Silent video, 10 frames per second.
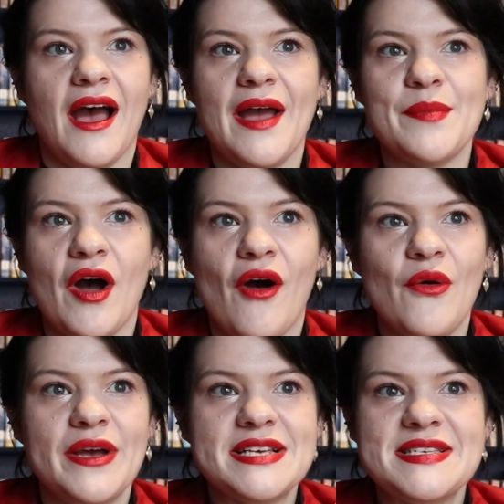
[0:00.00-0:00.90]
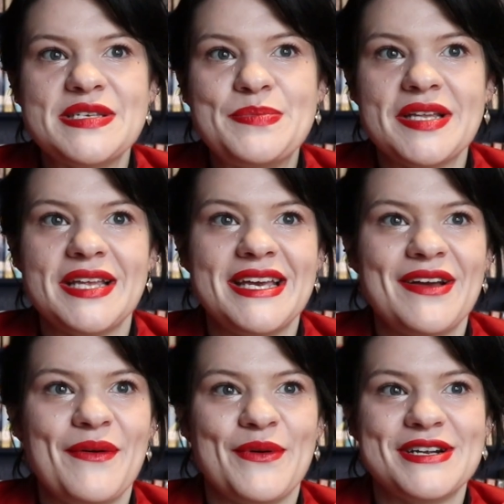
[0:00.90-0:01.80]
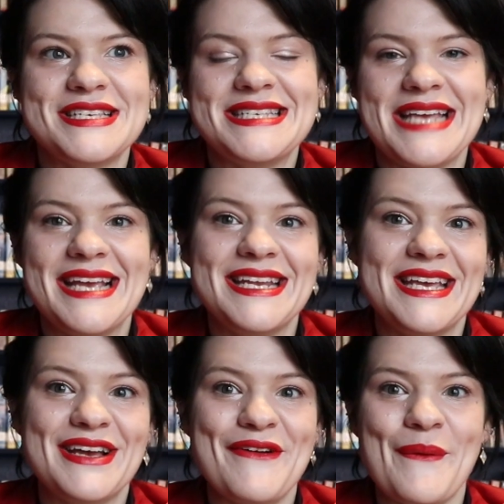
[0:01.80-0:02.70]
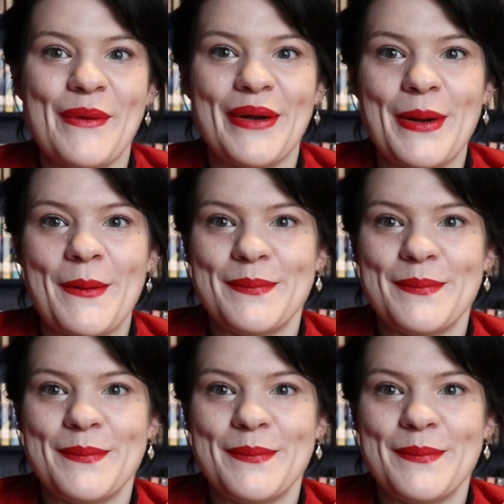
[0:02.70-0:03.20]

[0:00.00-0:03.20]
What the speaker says: I'm always spilling or staining or